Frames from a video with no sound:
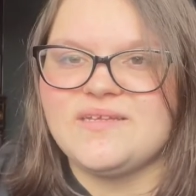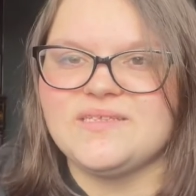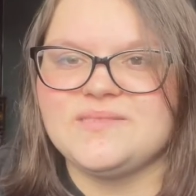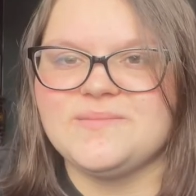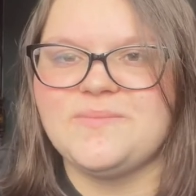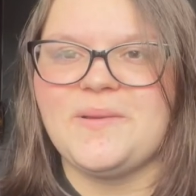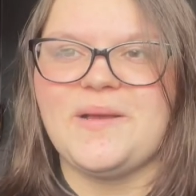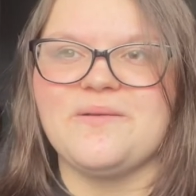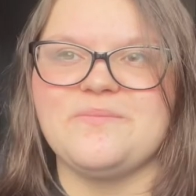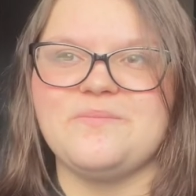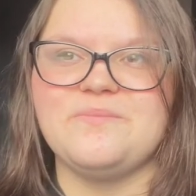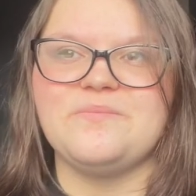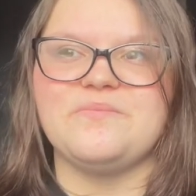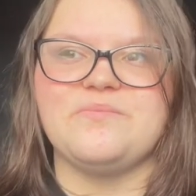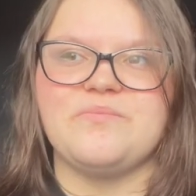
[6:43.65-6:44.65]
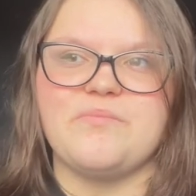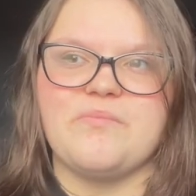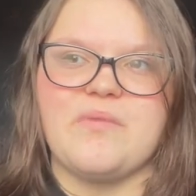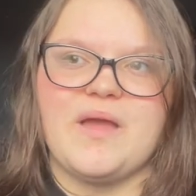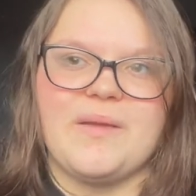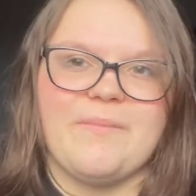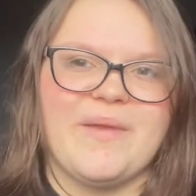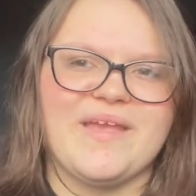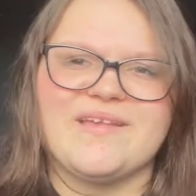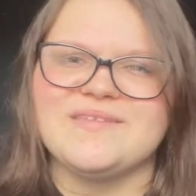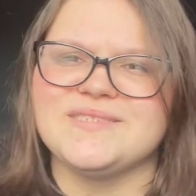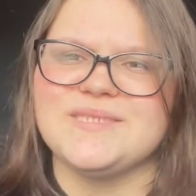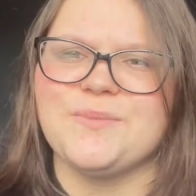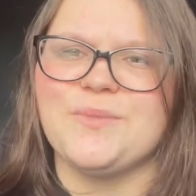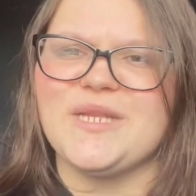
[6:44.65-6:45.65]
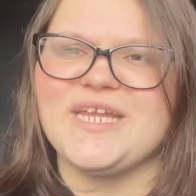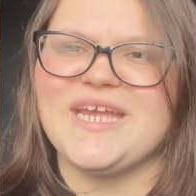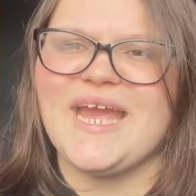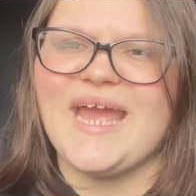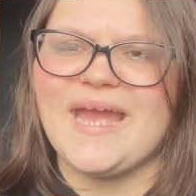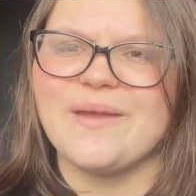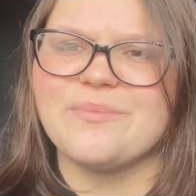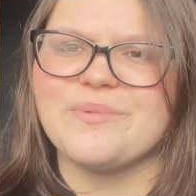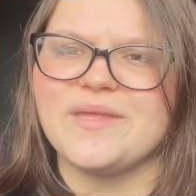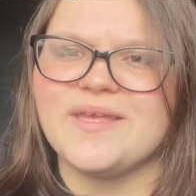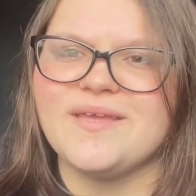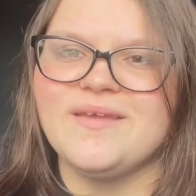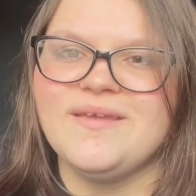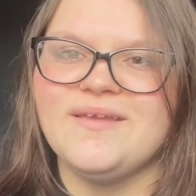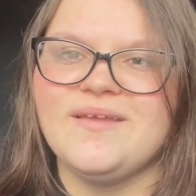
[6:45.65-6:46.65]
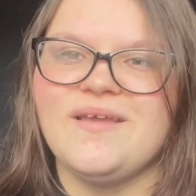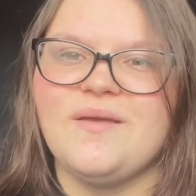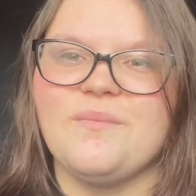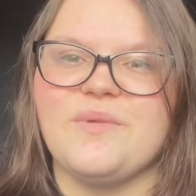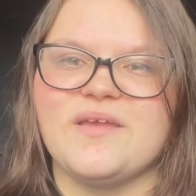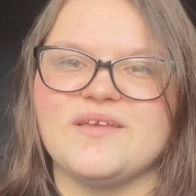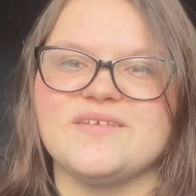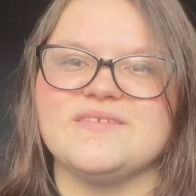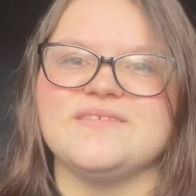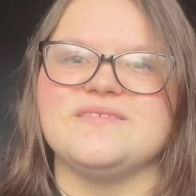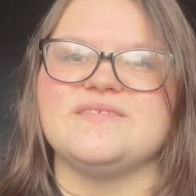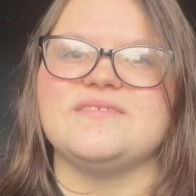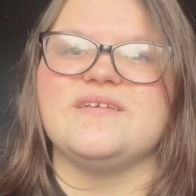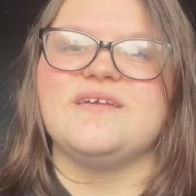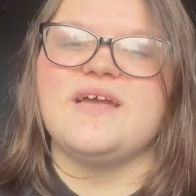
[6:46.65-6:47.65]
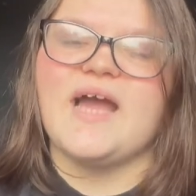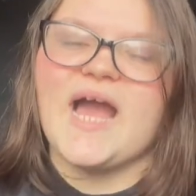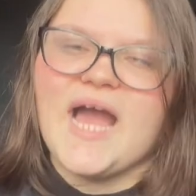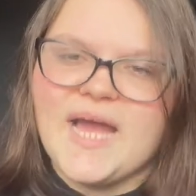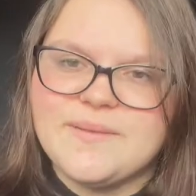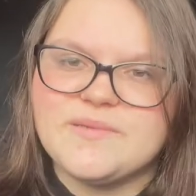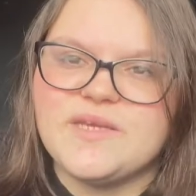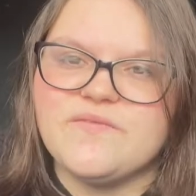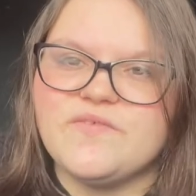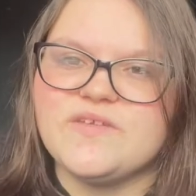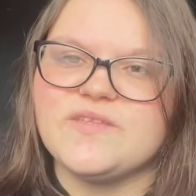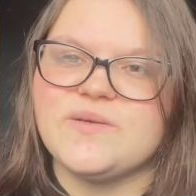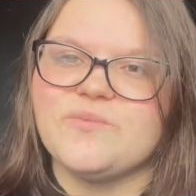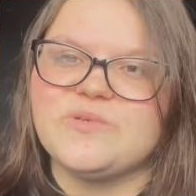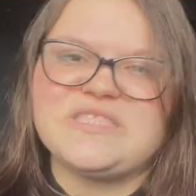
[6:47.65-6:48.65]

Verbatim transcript: It's about I'm making somebody happy because I'm giving them what